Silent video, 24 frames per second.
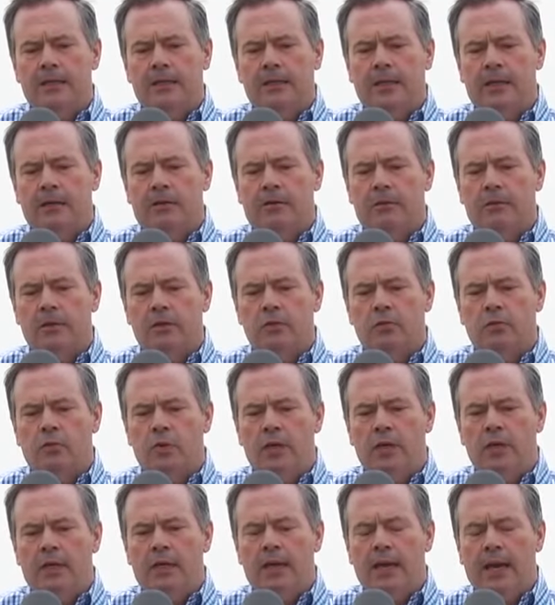later this
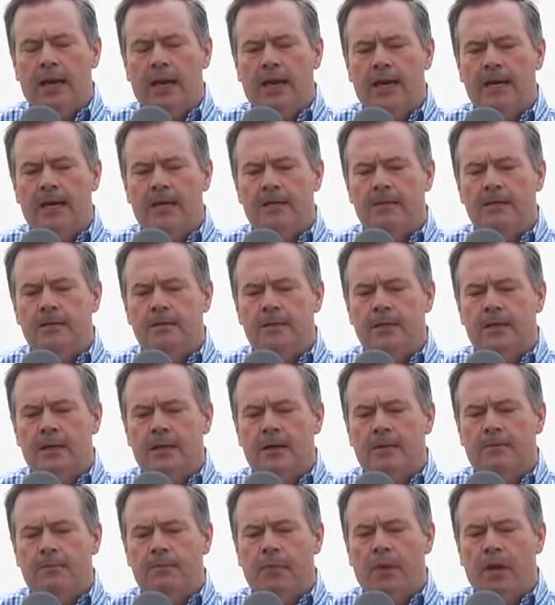week, and
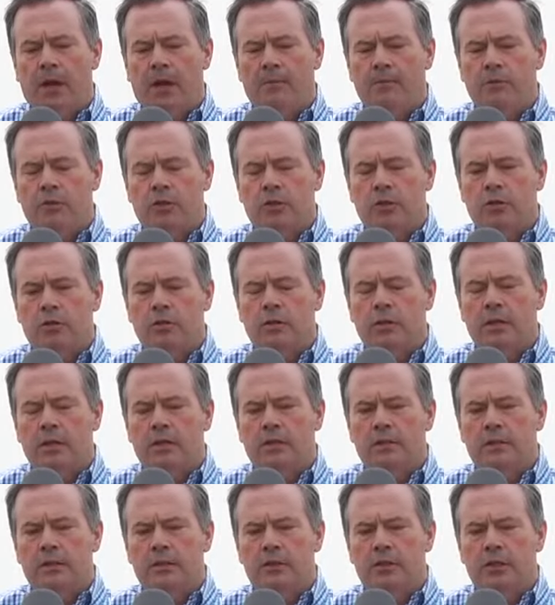I'm sure that
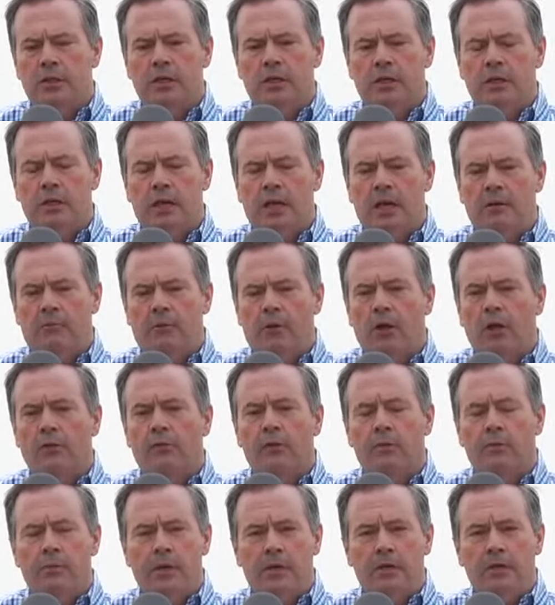she and
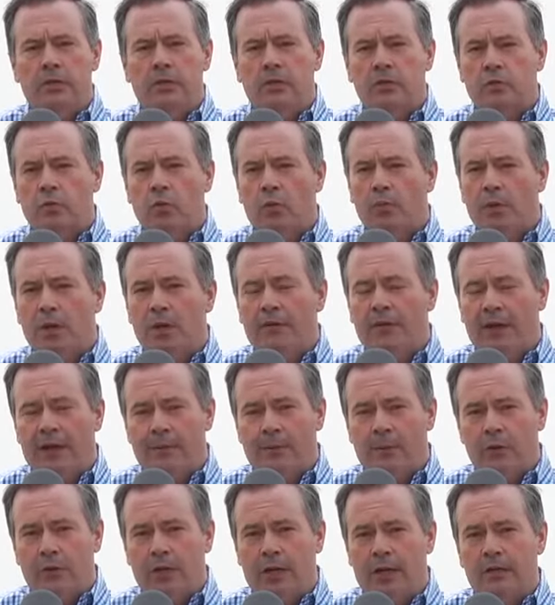relevant ministers will be
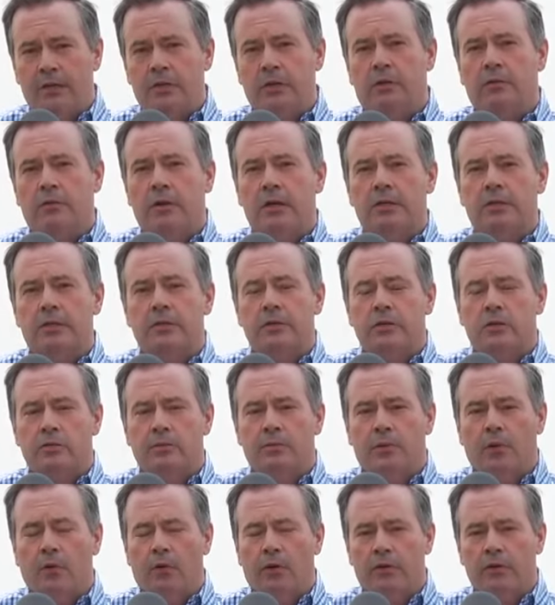available to answer questions to
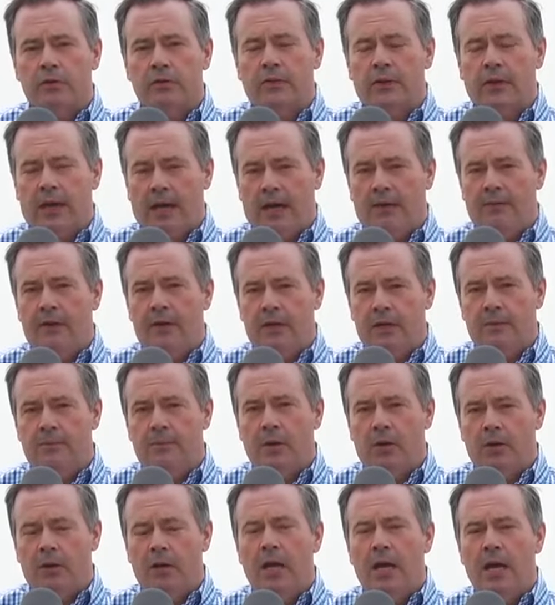employers if they have any
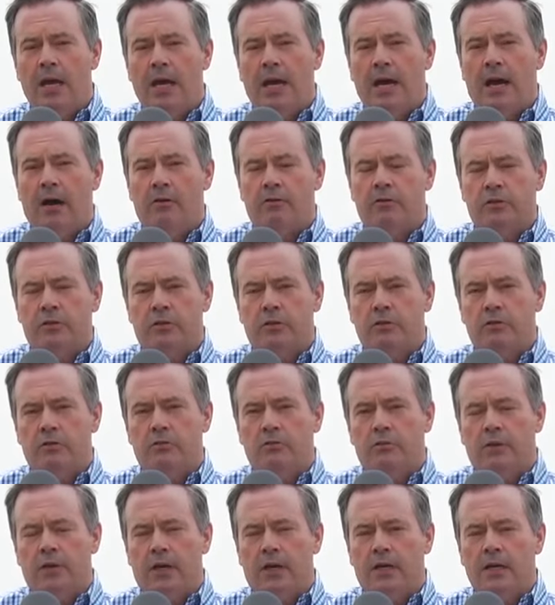about how
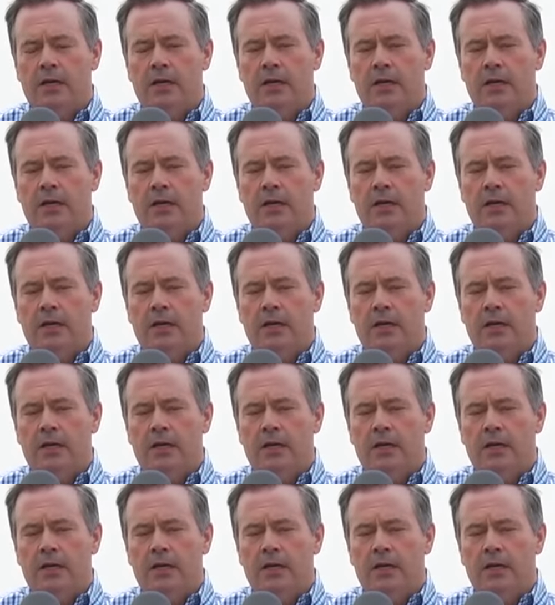to